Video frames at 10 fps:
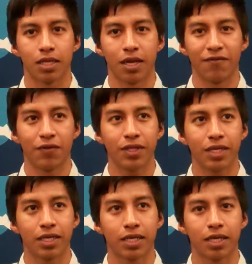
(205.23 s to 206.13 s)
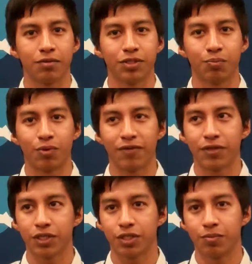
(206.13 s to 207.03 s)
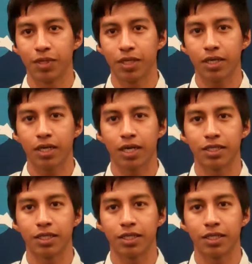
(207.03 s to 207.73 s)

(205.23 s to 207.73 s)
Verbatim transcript: I felt like it was a privilege to be there.